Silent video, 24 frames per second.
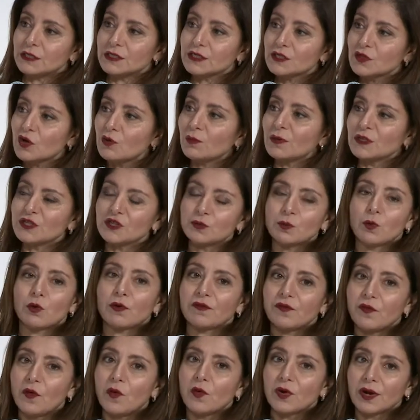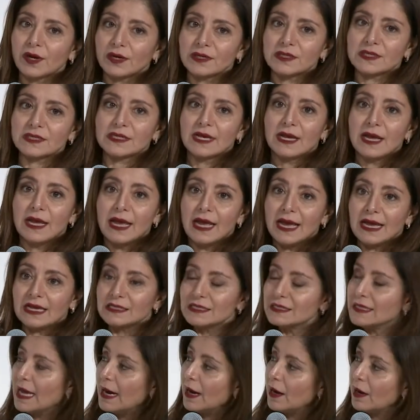so much more focus is
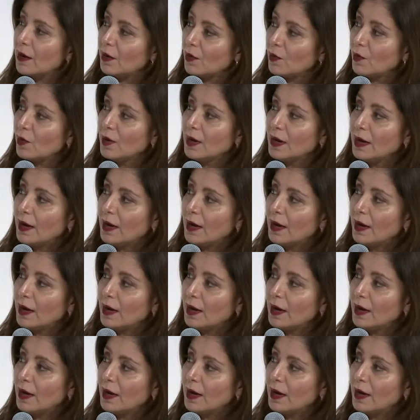now